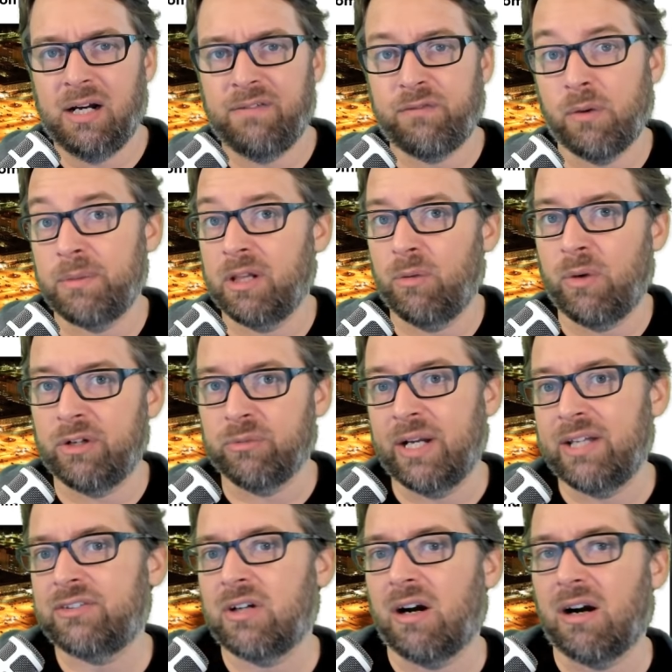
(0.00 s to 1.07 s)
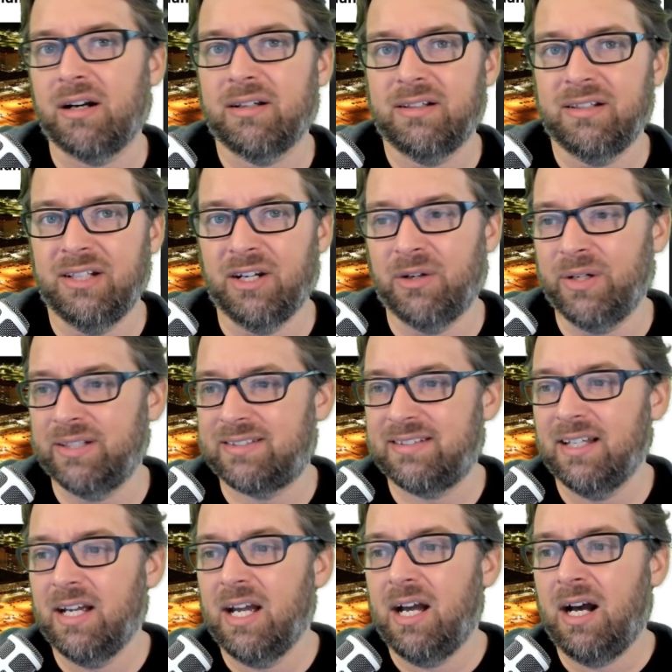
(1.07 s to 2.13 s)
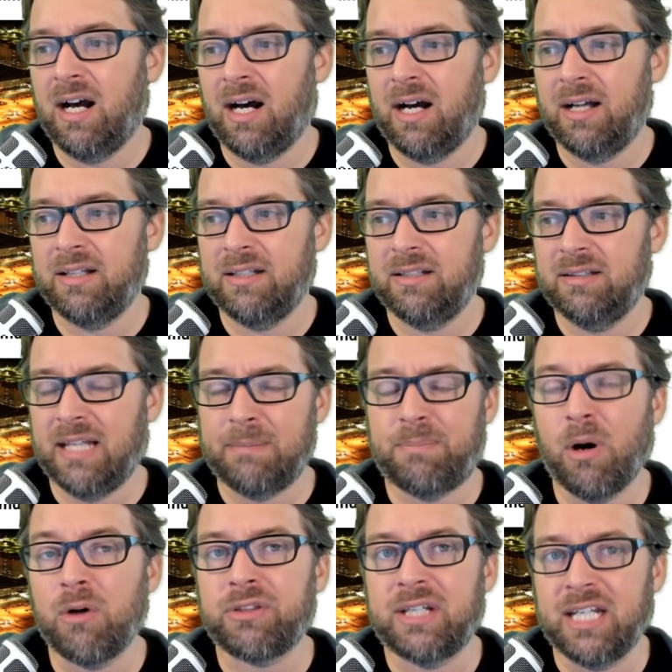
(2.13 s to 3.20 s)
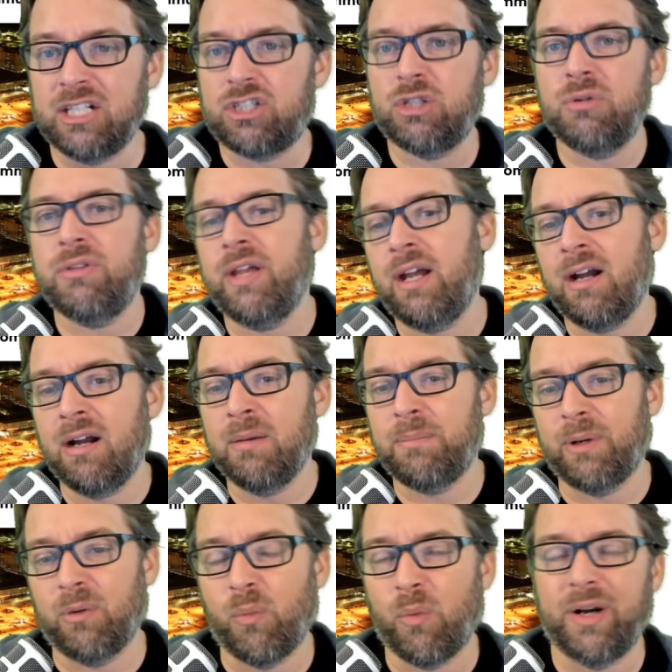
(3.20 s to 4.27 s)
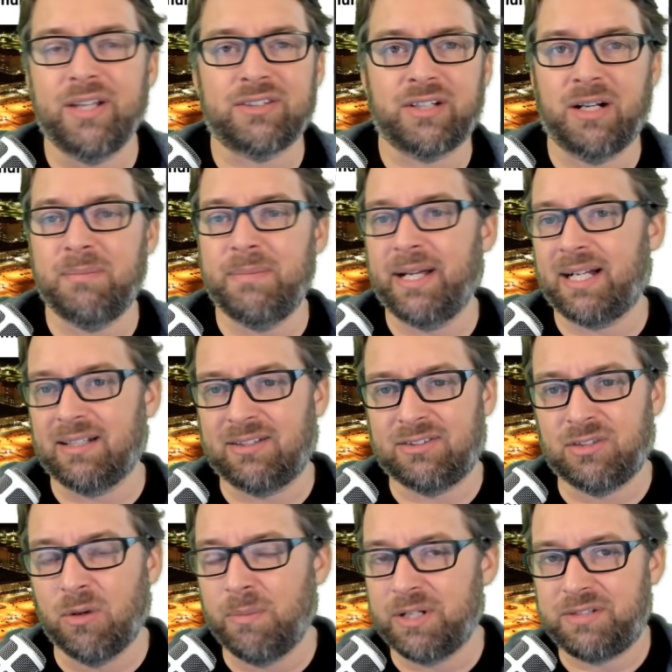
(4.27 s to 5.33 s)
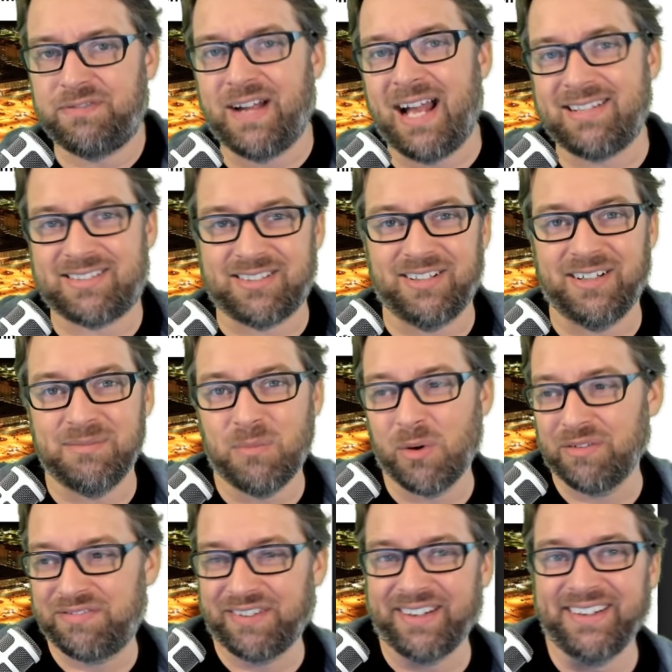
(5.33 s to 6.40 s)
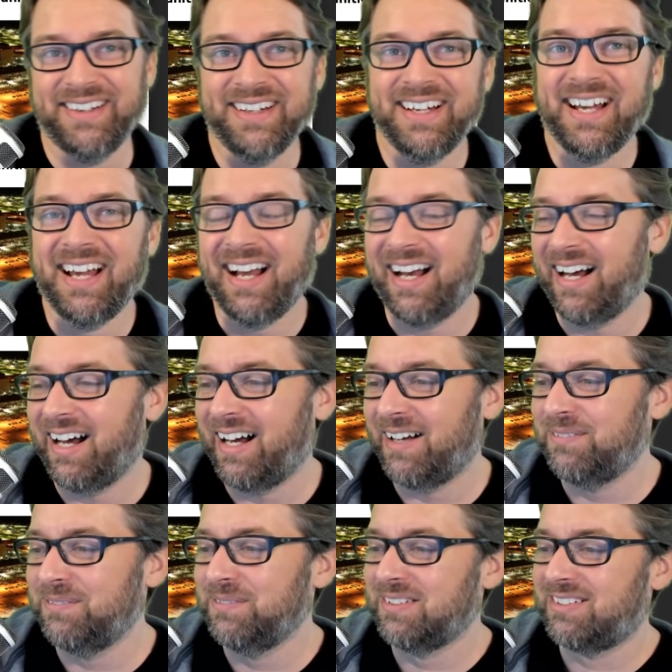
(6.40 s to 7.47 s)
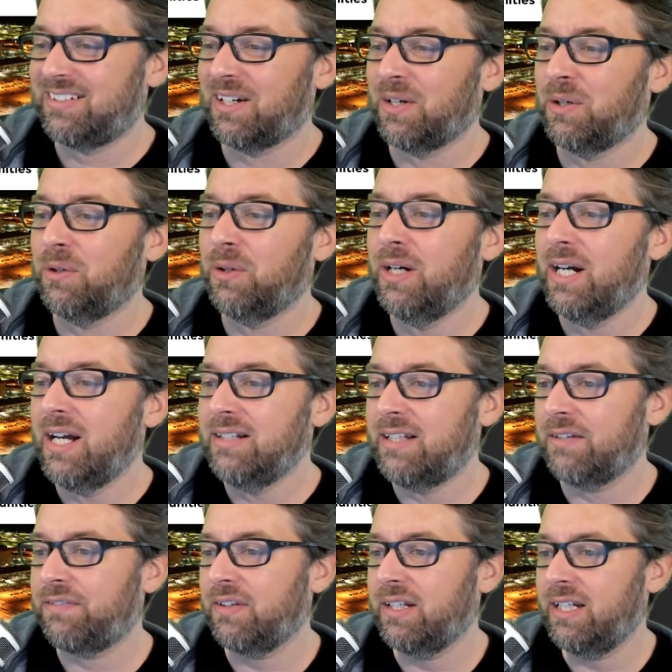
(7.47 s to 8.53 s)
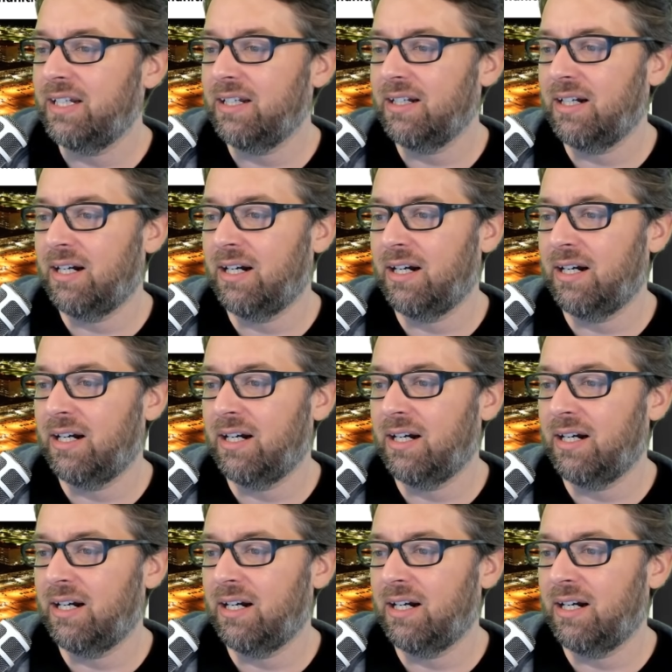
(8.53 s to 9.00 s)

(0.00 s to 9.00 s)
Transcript: Formula One race car. You know, it's they both get you there, but one is going to make it so much faster and more fun. So definitely,